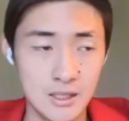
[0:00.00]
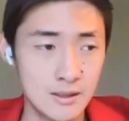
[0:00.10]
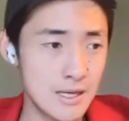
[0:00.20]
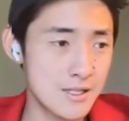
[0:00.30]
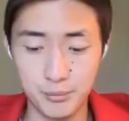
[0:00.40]

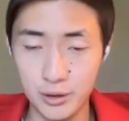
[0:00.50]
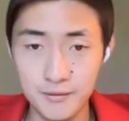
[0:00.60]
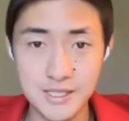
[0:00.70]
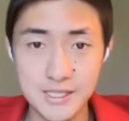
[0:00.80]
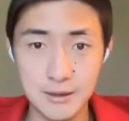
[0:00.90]
Yes,
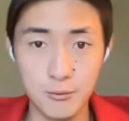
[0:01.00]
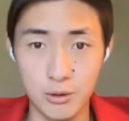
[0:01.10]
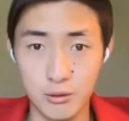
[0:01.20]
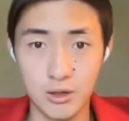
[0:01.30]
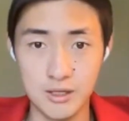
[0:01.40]
previously we
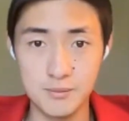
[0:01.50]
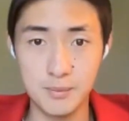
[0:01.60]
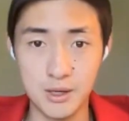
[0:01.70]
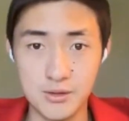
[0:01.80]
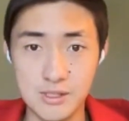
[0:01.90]
were
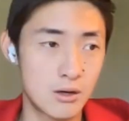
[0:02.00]
exposed.